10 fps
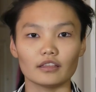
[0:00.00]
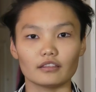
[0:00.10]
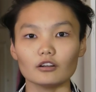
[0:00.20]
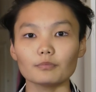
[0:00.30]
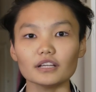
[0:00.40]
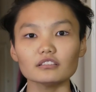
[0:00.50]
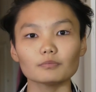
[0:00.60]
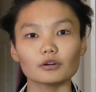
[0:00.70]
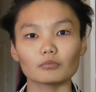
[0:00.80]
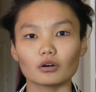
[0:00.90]
They are based
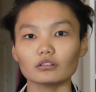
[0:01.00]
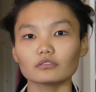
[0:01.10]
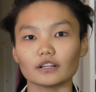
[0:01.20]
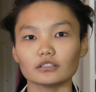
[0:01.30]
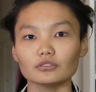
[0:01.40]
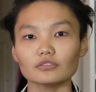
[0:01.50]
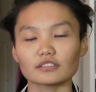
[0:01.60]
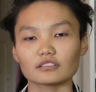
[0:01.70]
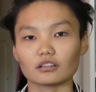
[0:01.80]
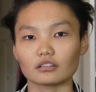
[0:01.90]
upon moral values
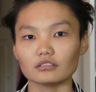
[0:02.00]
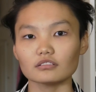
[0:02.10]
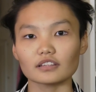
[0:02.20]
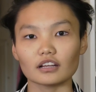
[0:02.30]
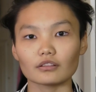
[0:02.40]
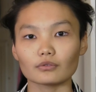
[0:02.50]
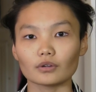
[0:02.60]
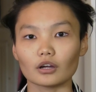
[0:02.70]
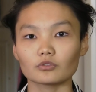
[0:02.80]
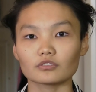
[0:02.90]
and standards held
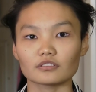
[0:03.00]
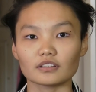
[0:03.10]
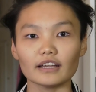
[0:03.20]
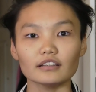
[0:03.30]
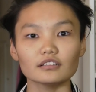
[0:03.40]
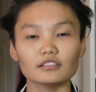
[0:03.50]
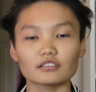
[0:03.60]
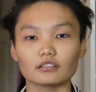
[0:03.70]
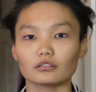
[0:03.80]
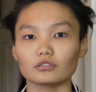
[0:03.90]
throughout societies
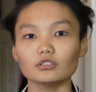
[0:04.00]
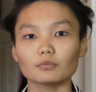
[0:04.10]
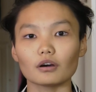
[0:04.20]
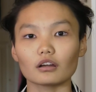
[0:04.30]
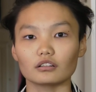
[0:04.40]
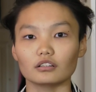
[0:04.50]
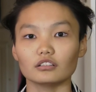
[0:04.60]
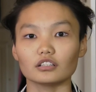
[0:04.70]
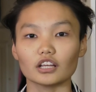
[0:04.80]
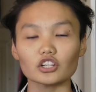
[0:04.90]
and agreed upon in
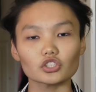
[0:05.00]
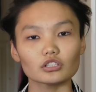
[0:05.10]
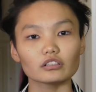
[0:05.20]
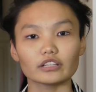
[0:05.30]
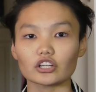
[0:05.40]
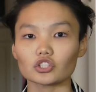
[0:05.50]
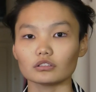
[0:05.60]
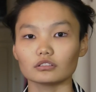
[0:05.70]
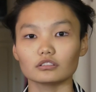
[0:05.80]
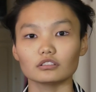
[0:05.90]
international,
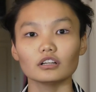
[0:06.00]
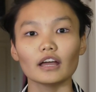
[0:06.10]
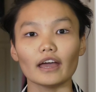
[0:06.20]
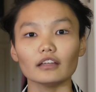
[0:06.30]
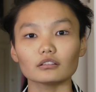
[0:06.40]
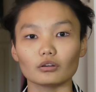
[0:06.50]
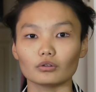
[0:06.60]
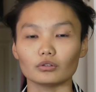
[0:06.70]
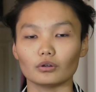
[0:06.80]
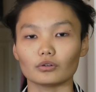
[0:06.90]
national, and
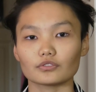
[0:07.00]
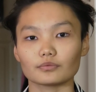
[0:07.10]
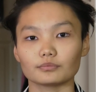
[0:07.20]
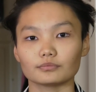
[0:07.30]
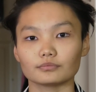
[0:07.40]
local laws.